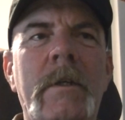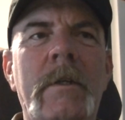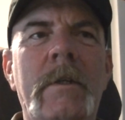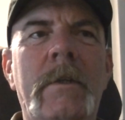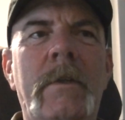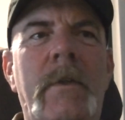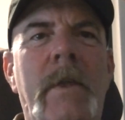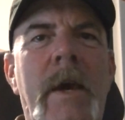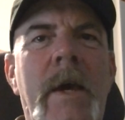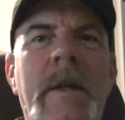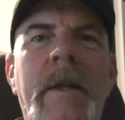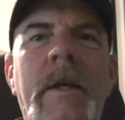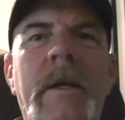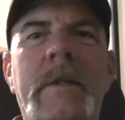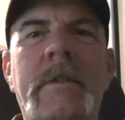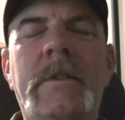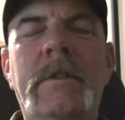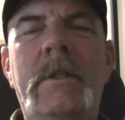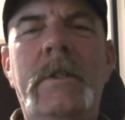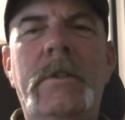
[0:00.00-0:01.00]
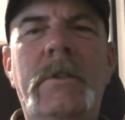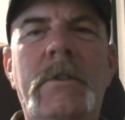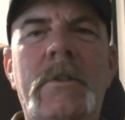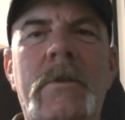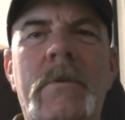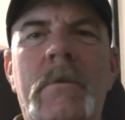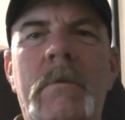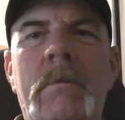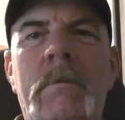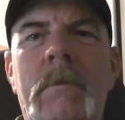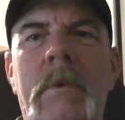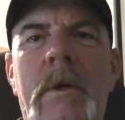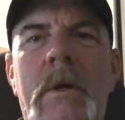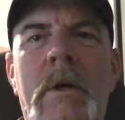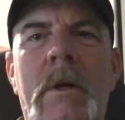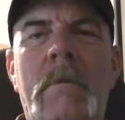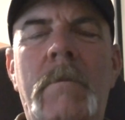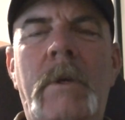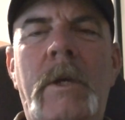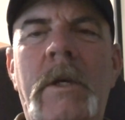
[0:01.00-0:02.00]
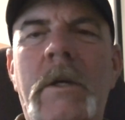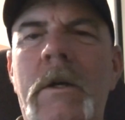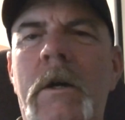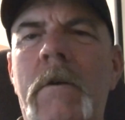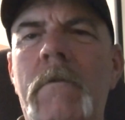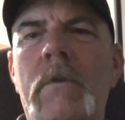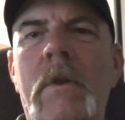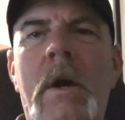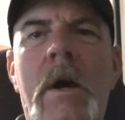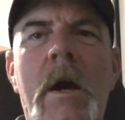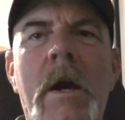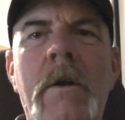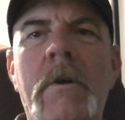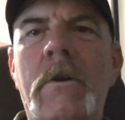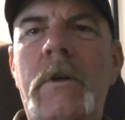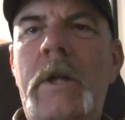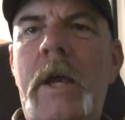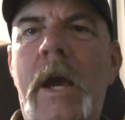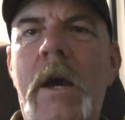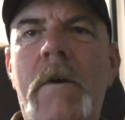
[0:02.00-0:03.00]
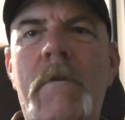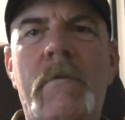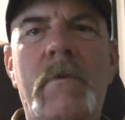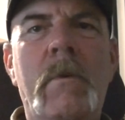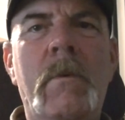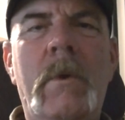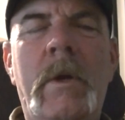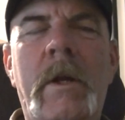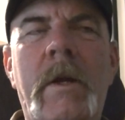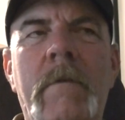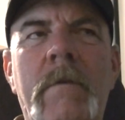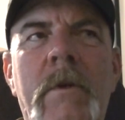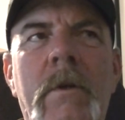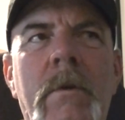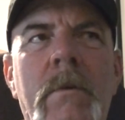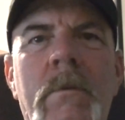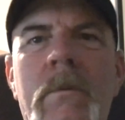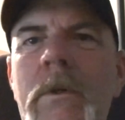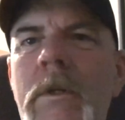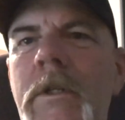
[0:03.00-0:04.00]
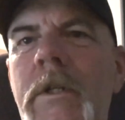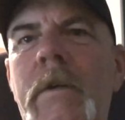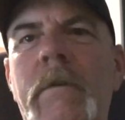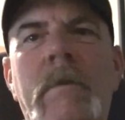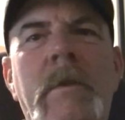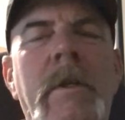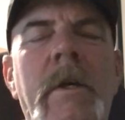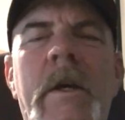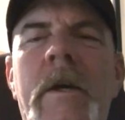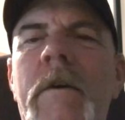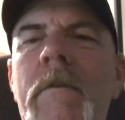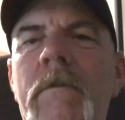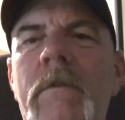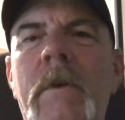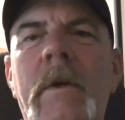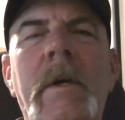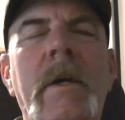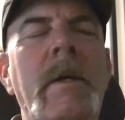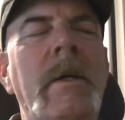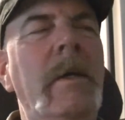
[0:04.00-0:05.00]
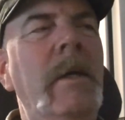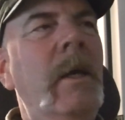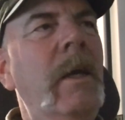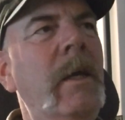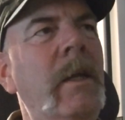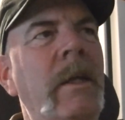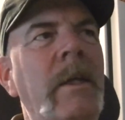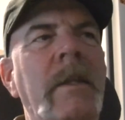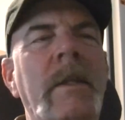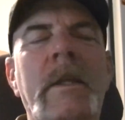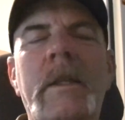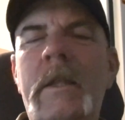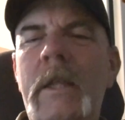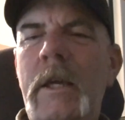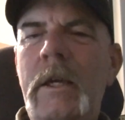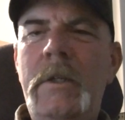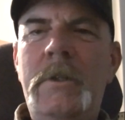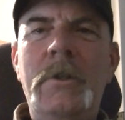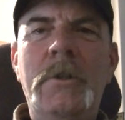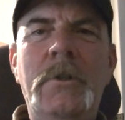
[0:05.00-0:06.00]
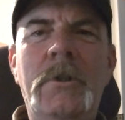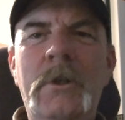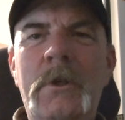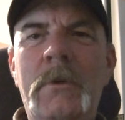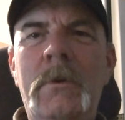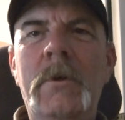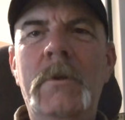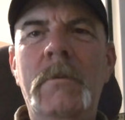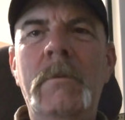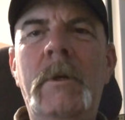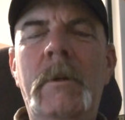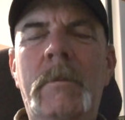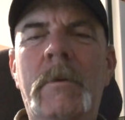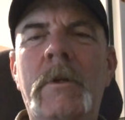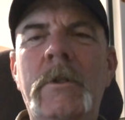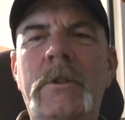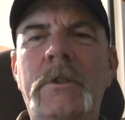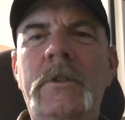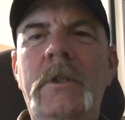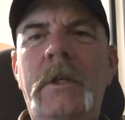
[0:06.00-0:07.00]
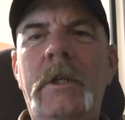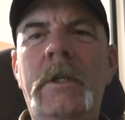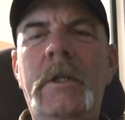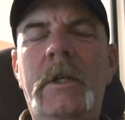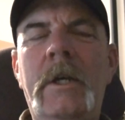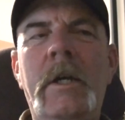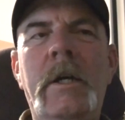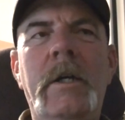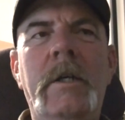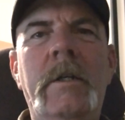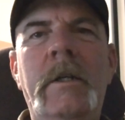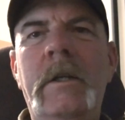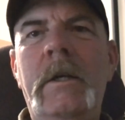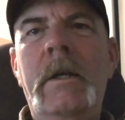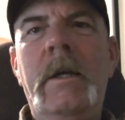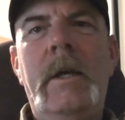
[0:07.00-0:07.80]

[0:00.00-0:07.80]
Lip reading: that NICS system being offline or down for whatever wouldn't even have anything to do with me purchasing a gun,